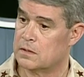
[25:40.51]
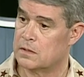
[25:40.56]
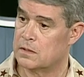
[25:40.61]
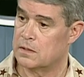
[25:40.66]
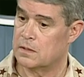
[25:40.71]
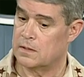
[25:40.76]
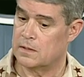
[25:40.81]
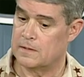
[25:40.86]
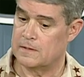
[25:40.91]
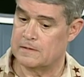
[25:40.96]

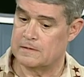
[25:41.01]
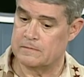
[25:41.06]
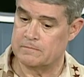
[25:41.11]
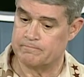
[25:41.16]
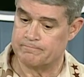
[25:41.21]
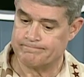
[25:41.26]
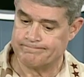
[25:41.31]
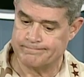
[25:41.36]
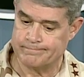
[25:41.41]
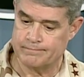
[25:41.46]
wh
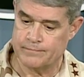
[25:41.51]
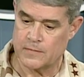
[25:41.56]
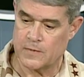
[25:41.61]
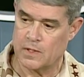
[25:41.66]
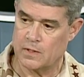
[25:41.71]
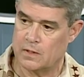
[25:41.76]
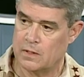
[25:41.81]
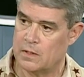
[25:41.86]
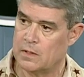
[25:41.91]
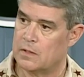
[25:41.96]

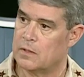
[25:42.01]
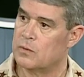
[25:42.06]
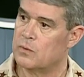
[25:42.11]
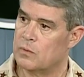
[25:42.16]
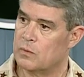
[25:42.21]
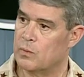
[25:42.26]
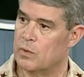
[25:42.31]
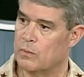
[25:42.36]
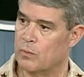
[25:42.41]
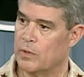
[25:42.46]

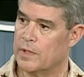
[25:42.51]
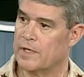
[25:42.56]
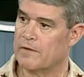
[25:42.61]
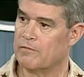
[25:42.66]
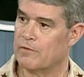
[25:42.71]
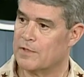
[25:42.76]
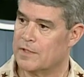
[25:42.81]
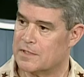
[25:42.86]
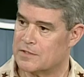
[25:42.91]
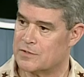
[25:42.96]

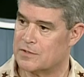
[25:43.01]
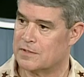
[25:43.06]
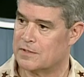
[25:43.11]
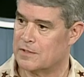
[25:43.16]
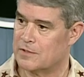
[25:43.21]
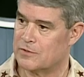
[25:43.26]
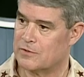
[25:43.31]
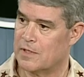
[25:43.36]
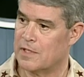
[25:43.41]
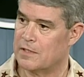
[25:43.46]
whatever it is that
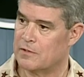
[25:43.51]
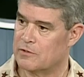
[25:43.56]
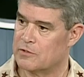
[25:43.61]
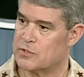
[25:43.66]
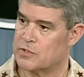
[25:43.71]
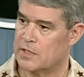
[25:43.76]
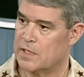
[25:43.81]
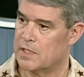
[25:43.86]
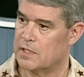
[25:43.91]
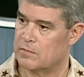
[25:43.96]
they're trying to
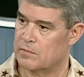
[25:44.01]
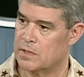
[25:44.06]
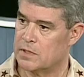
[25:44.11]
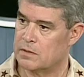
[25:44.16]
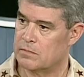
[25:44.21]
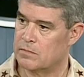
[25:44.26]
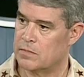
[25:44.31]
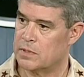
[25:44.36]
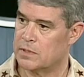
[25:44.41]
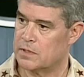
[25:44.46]
incite. But,
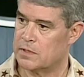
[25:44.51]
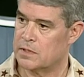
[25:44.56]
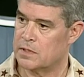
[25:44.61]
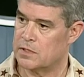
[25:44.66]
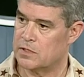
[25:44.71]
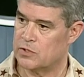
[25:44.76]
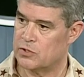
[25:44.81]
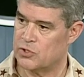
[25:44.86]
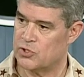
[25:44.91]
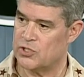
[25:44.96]
but
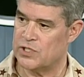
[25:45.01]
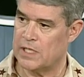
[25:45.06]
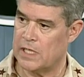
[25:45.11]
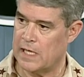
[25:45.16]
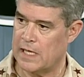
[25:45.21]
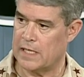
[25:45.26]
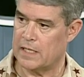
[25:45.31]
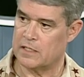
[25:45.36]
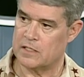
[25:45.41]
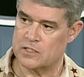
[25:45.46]
the
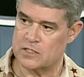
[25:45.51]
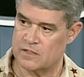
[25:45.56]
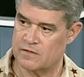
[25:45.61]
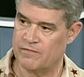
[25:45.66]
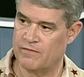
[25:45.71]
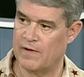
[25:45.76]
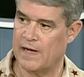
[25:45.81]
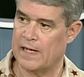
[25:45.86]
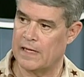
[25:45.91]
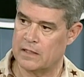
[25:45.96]
jihadist
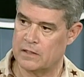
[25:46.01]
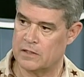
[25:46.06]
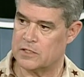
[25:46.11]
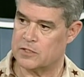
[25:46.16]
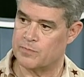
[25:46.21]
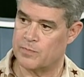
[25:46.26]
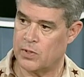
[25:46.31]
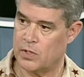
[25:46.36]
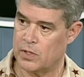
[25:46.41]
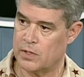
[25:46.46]
violence
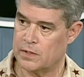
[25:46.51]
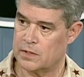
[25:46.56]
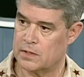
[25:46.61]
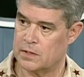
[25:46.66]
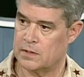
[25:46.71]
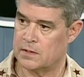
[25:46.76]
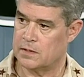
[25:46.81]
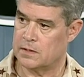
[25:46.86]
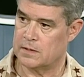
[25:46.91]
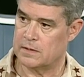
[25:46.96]
part
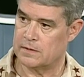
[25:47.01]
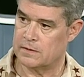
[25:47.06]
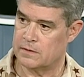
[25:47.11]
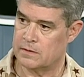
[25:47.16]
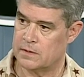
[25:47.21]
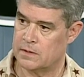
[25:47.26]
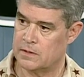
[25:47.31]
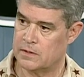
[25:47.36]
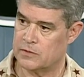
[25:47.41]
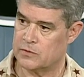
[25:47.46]

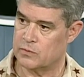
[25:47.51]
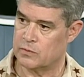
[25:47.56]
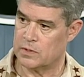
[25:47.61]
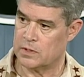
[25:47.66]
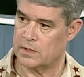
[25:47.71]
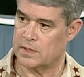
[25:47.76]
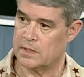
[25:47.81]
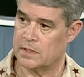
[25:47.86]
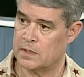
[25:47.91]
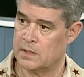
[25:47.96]
that is
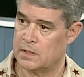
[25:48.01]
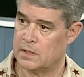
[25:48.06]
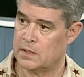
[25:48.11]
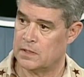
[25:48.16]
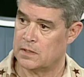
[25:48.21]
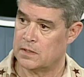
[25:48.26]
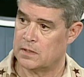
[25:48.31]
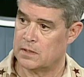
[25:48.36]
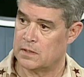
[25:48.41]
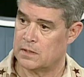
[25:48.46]
really
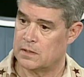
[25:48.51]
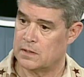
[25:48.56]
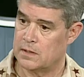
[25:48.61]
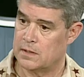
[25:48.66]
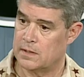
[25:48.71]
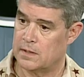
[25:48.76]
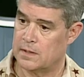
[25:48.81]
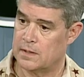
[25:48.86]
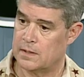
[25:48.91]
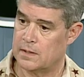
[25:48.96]

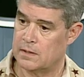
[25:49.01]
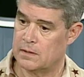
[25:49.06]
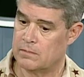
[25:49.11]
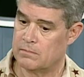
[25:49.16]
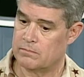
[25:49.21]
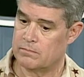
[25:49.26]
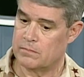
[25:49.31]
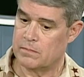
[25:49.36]
the